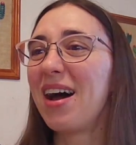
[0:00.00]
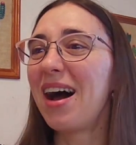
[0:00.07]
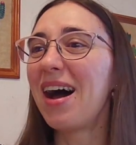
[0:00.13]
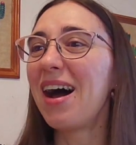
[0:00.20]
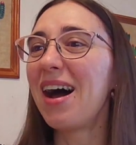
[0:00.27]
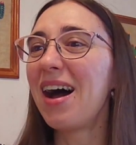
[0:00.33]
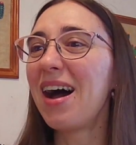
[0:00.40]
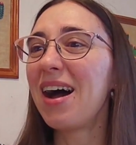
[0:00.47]

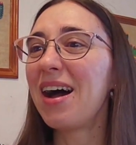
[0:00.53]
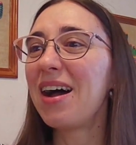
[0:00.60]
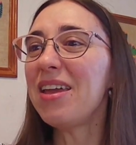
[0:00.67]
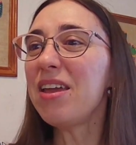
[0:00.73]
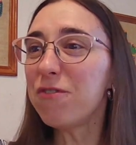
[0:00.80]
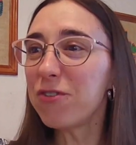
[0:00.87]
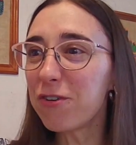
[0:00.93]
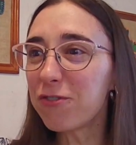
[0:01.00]

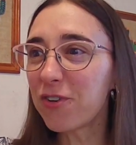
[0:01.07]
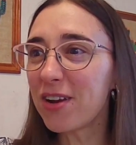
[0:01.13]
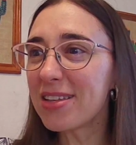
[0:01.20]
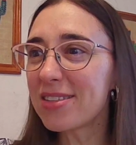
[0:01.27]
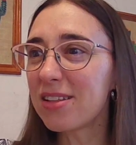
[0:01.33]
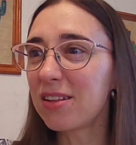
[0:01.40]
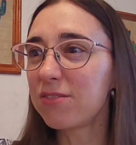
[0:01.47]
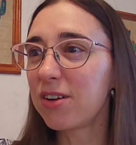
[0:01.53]
If a
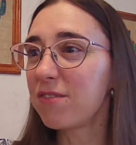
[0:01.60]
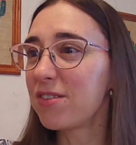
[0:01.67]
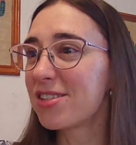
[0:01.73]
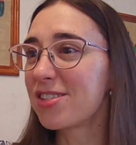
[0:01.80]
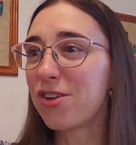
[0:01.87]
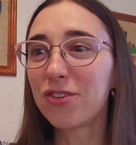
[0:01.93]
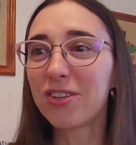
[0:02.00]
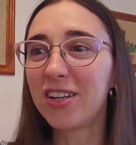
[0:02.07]
phrasal verb is
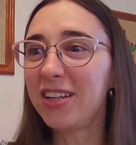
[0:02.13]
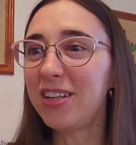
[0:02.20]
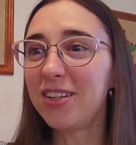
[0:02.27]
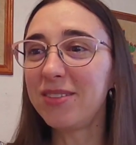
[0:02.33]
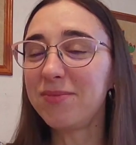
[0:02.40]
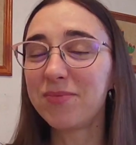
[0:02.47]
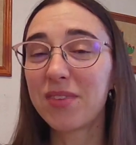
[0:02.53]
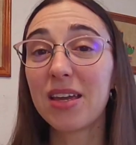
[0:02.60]
not clear,